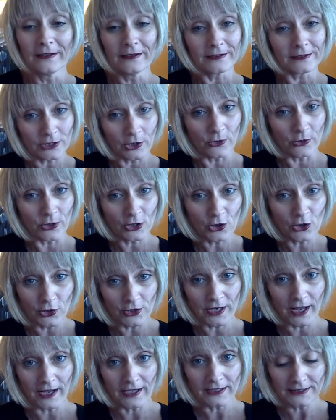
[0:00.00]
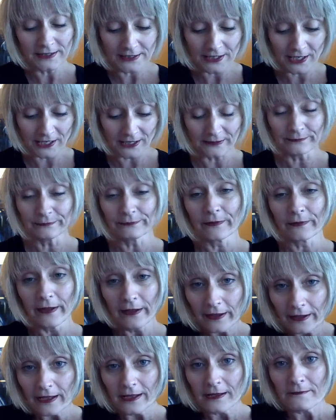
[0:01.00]
So a good idea.
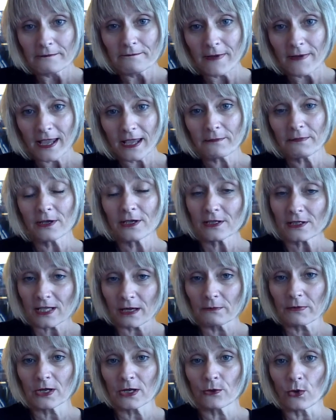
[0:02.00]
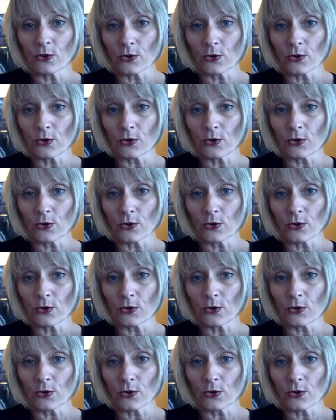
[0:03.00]
Maybe somebody